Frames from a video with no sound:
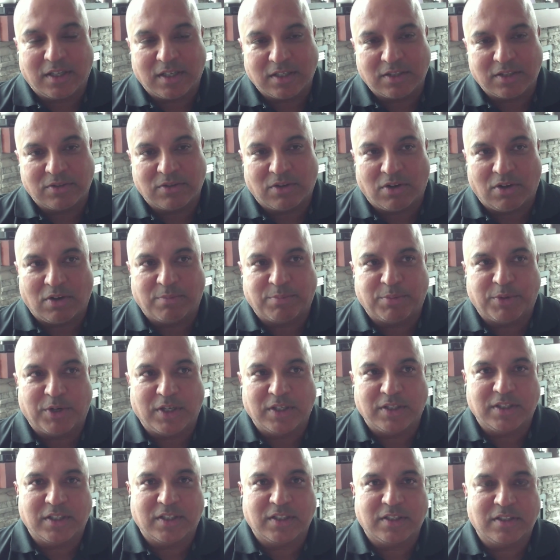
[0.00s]
as all
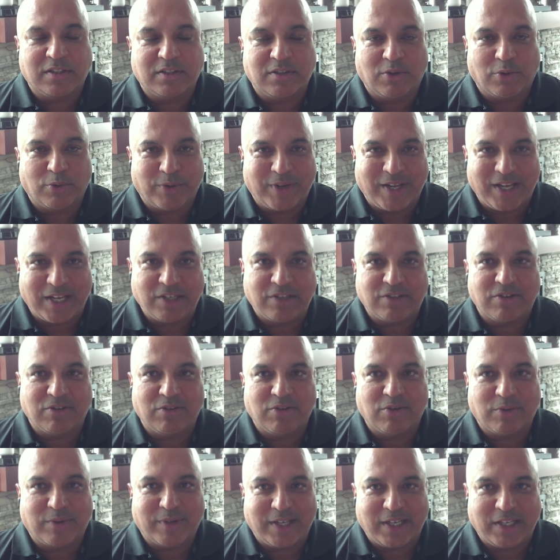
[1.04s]
projects,
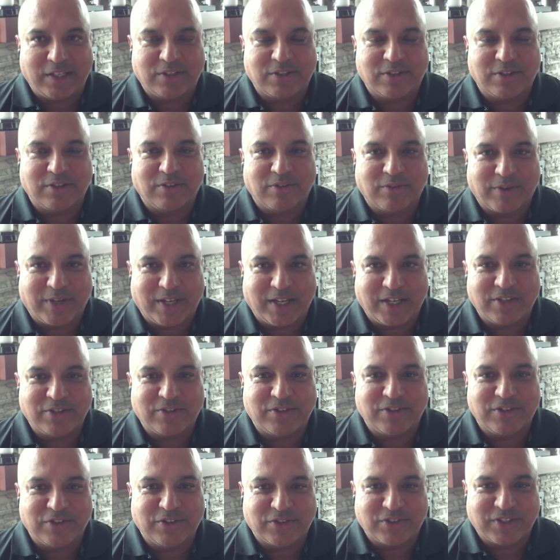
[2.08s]

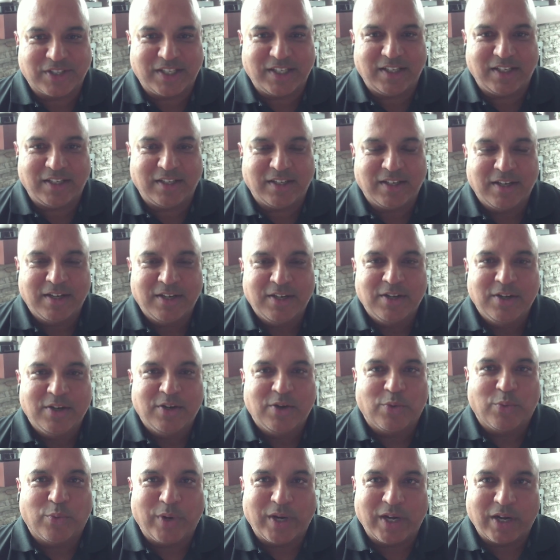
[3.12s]
location is key.
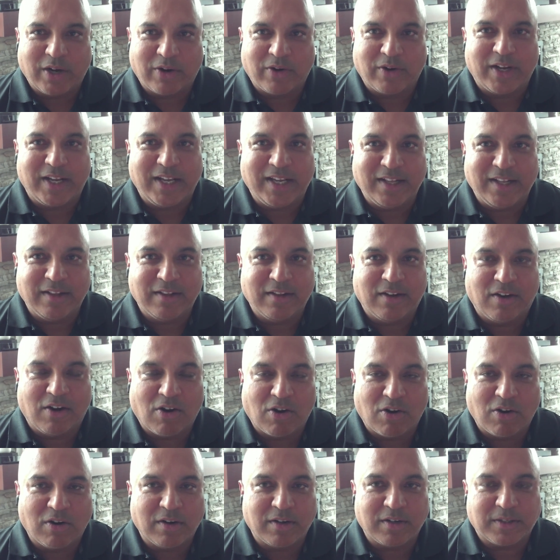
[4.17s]
We are in the
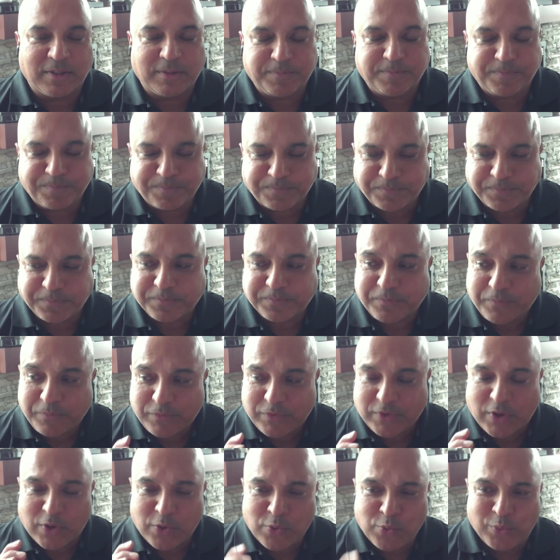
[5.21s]
heart,
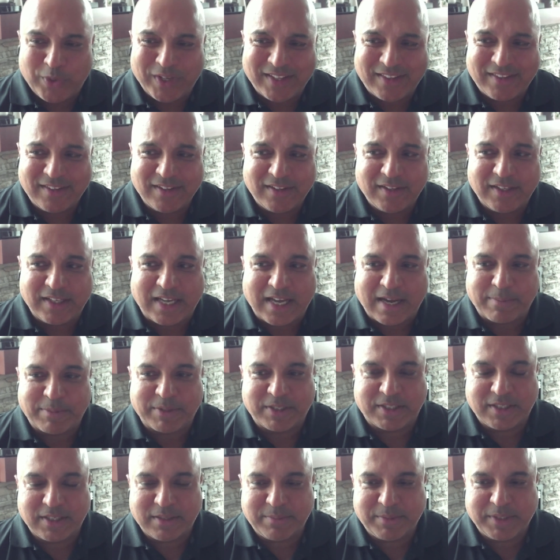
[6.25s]
within the
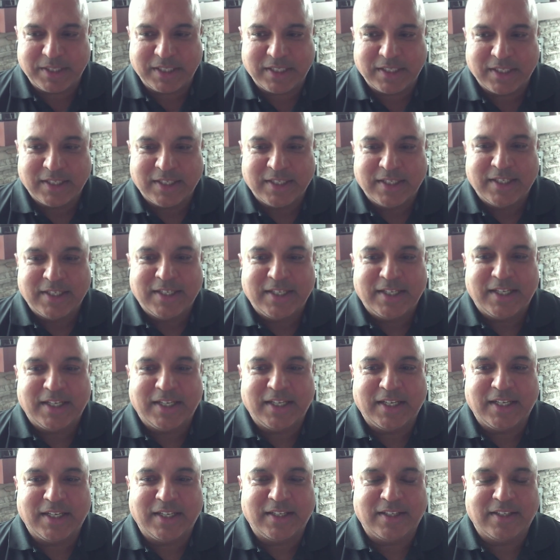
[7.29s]
Abitibi,
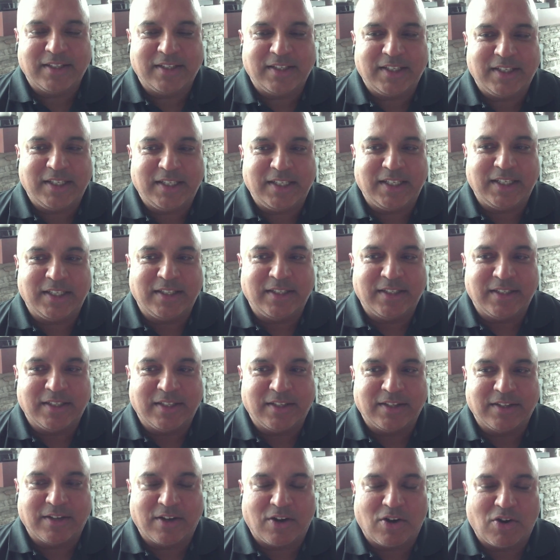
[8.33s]
and in
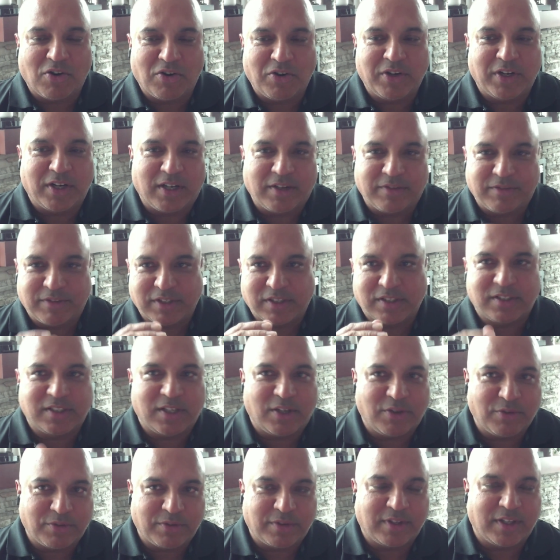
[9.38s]
the heart of the
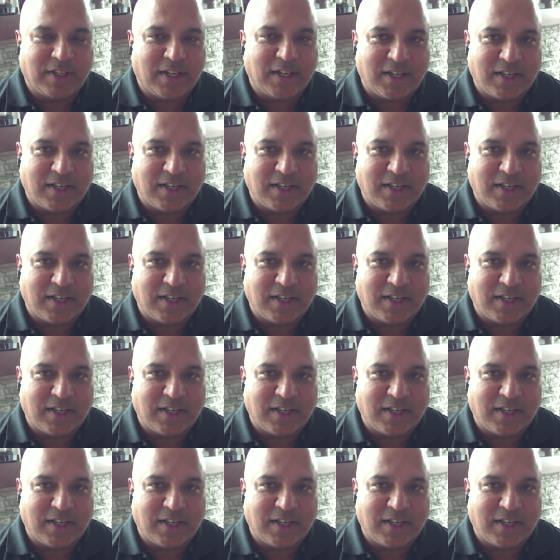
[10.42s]
south